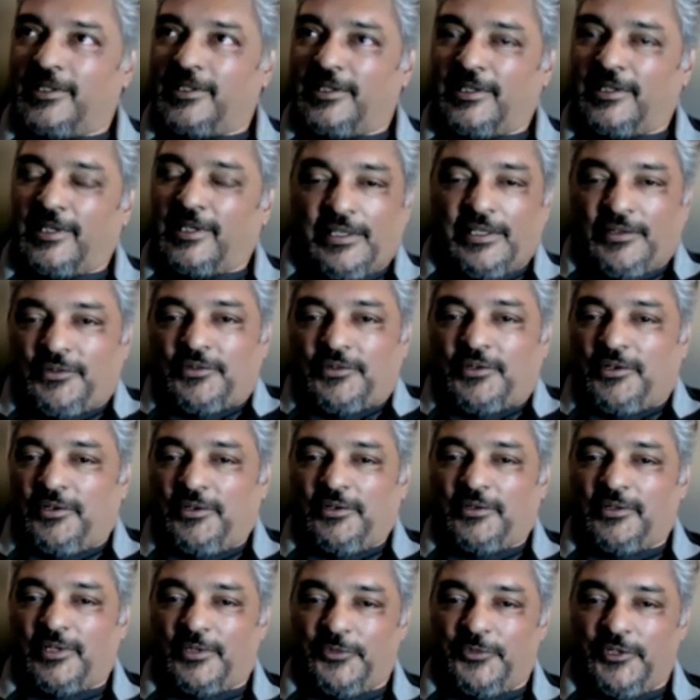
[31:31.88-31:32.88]
I don't
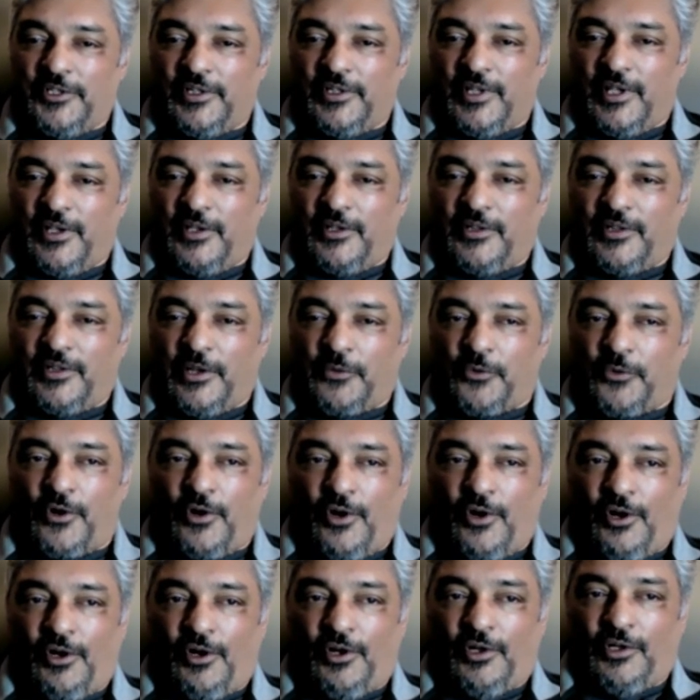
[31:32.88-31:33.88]
know. I mean, they were
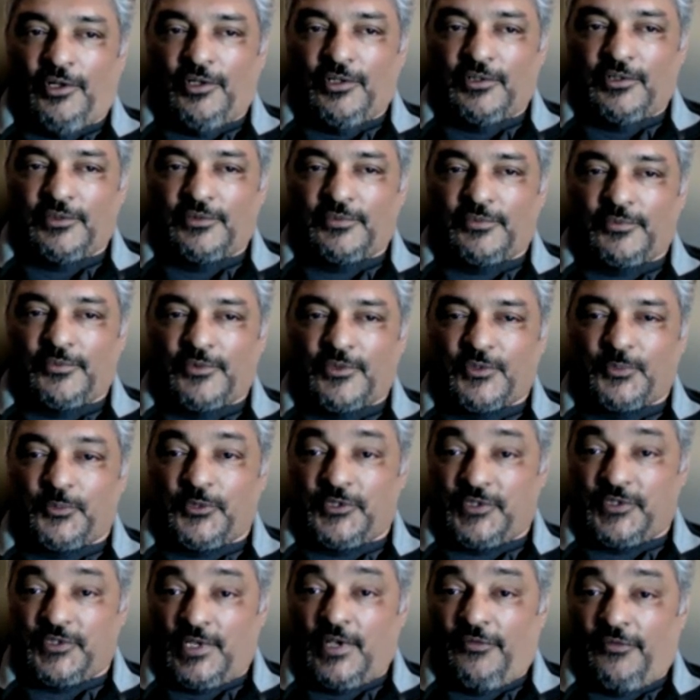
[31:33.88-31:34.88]
all
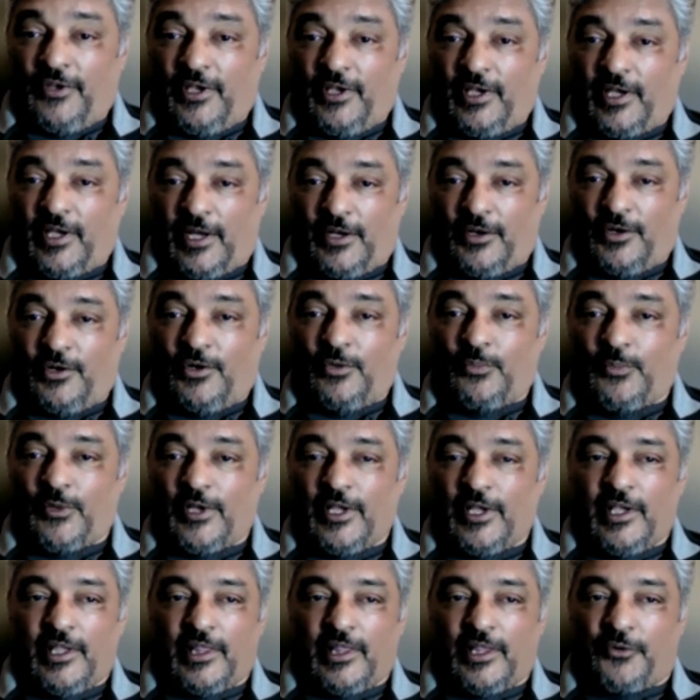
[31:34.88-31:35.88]
specific, I hope.
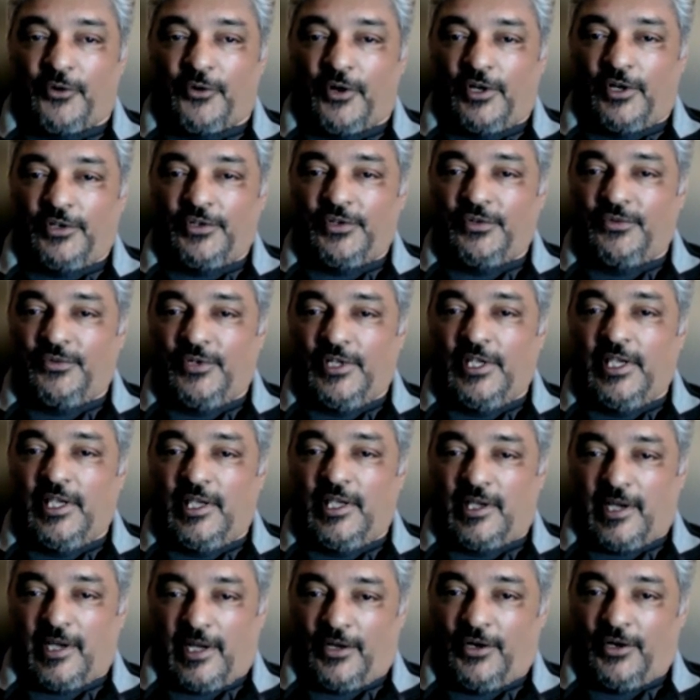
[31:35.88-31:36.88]
They were all
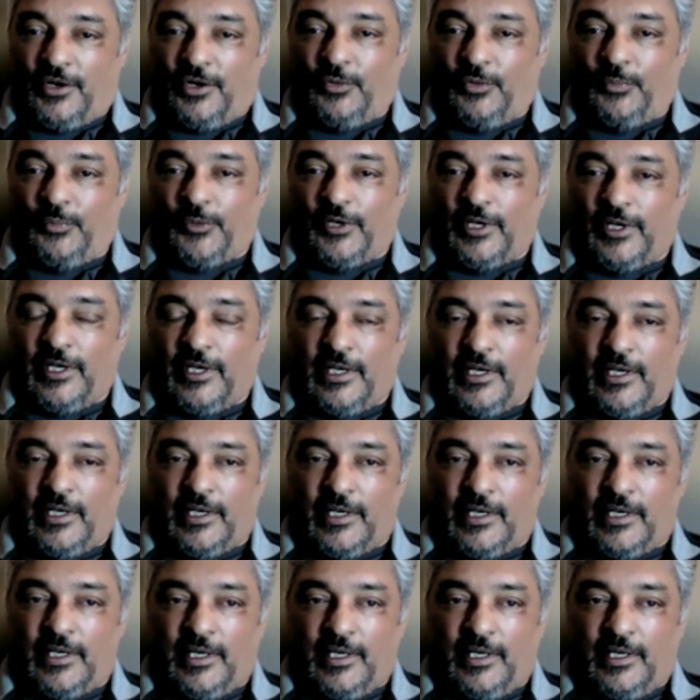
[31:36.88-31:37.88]
unique, I hope.
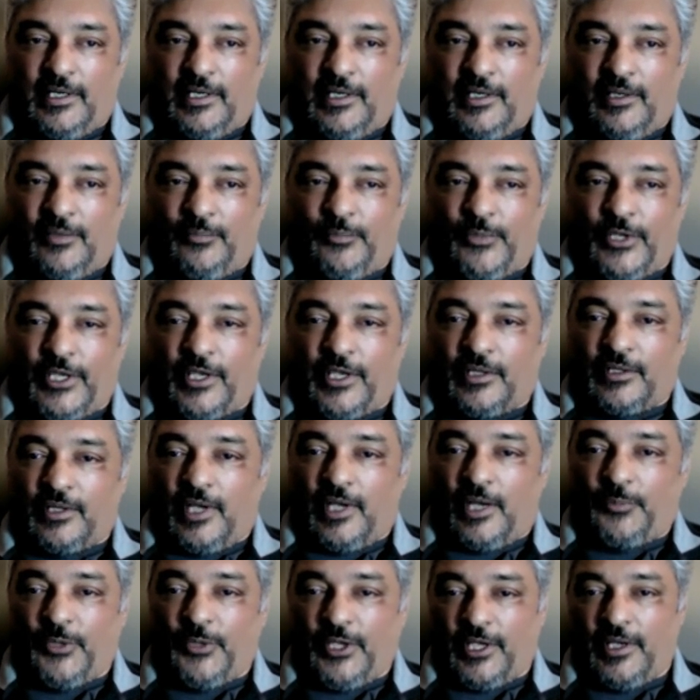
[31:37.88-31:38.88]

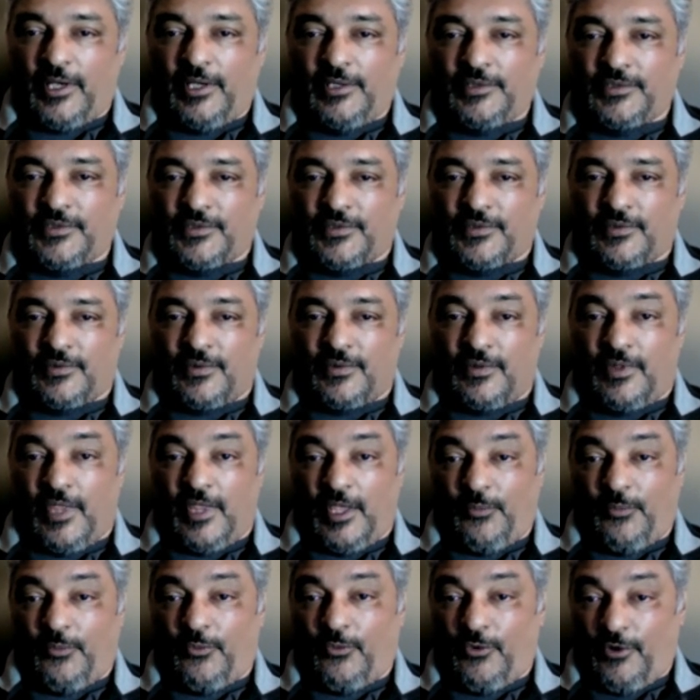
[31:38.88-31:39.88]
Not because
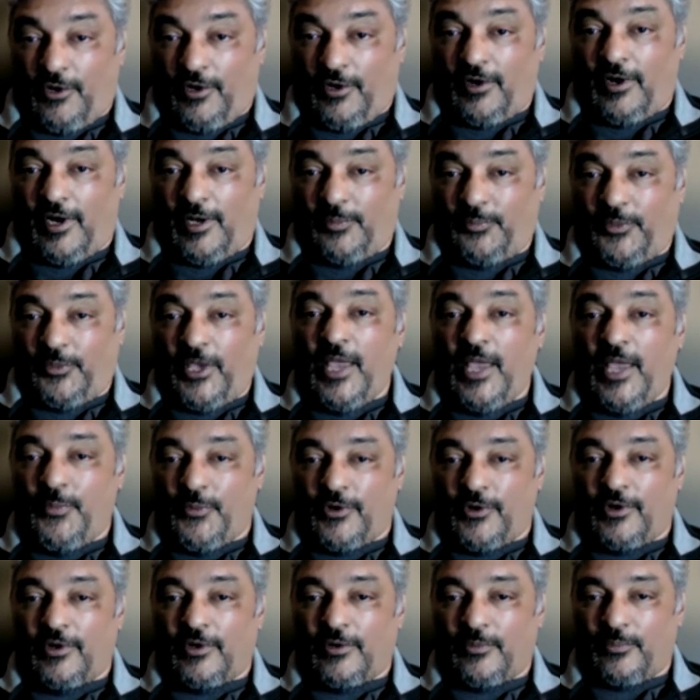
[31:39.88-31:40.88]
they were on
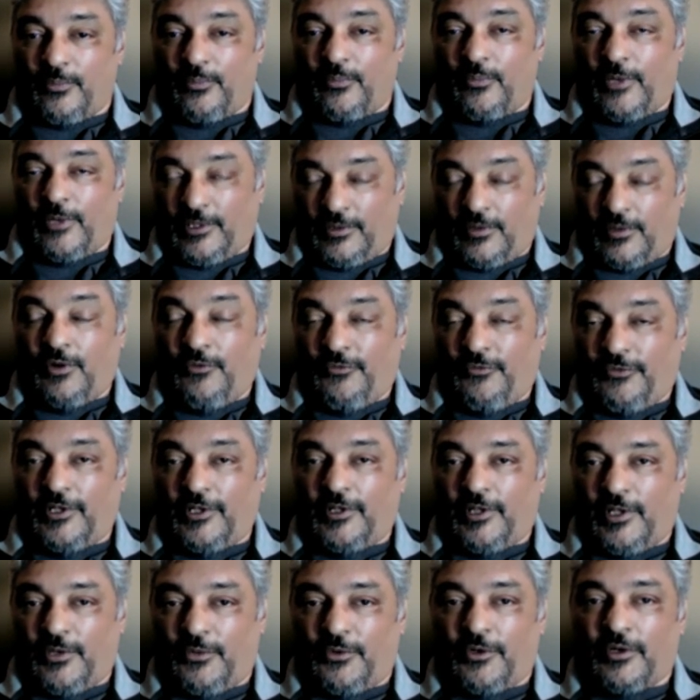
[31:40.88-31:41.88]
paper, but
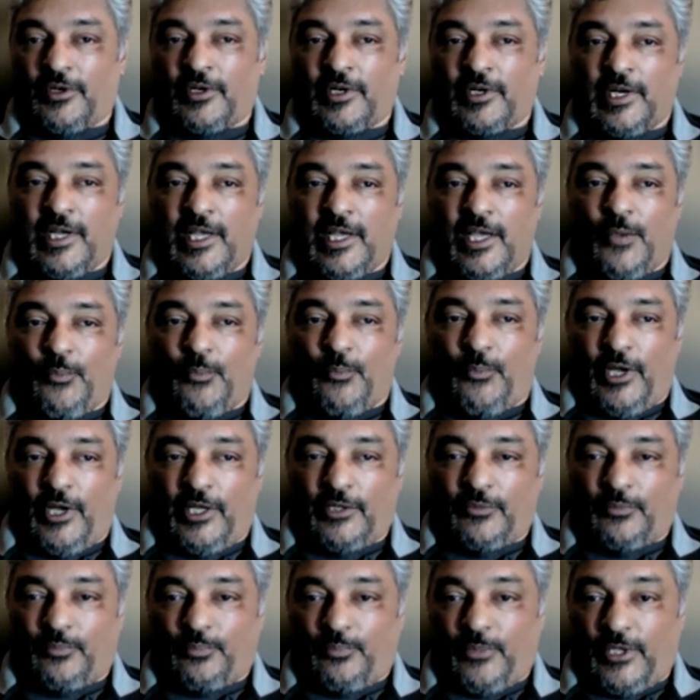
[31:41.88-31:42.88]
hopefully they were,
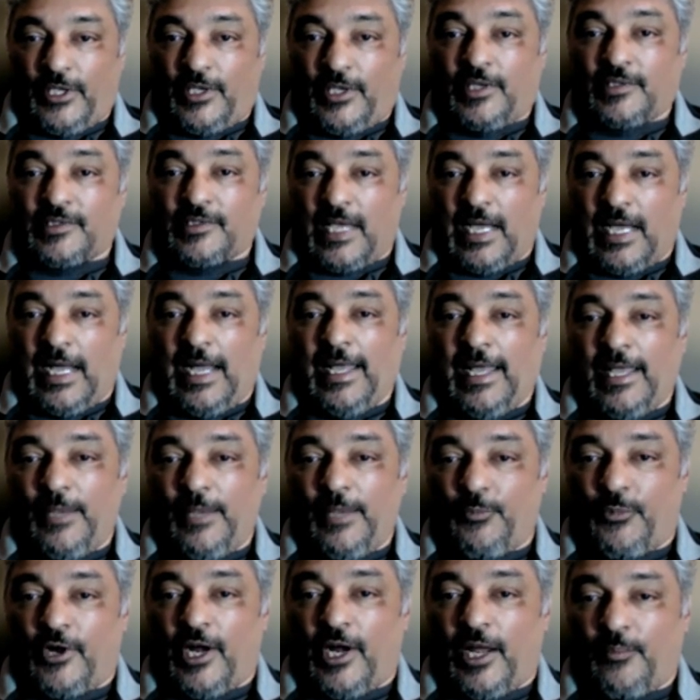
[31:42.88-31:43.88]
but because I
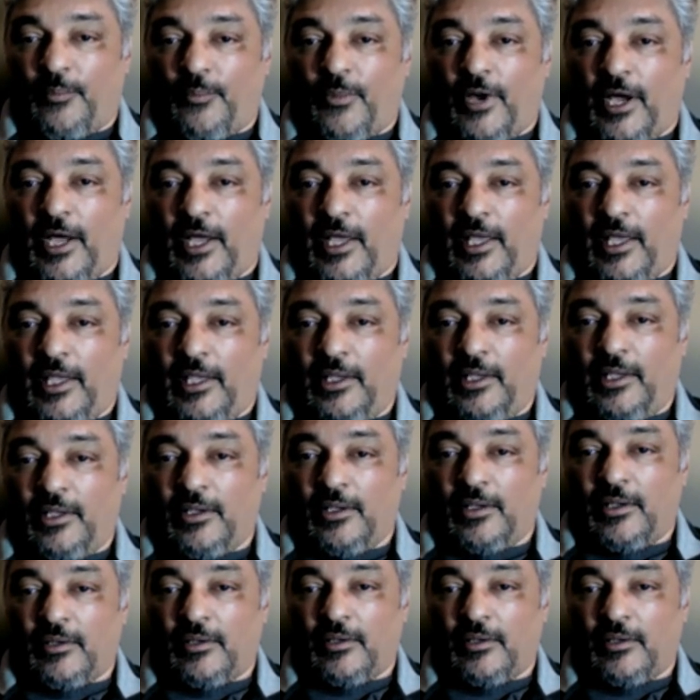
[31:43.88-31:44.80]
brought my